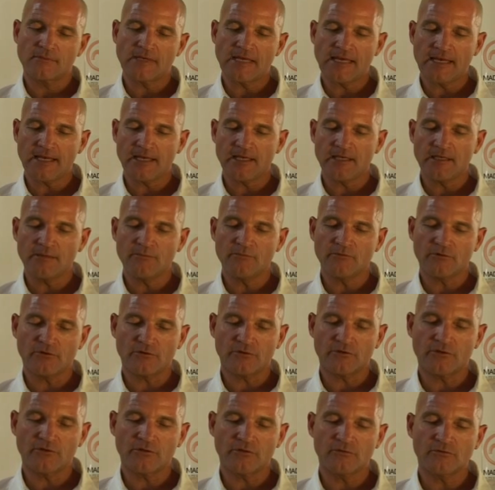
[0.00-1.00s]
aim
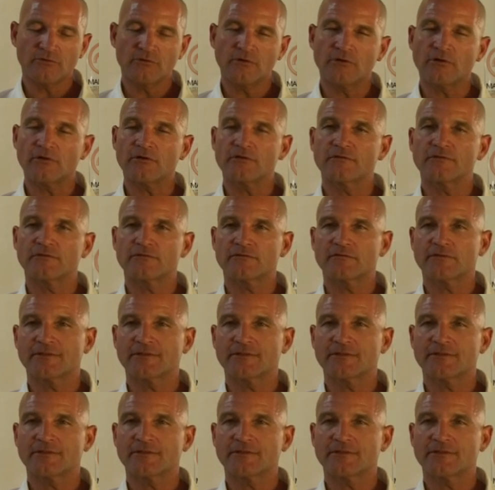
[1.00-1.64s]
or goal of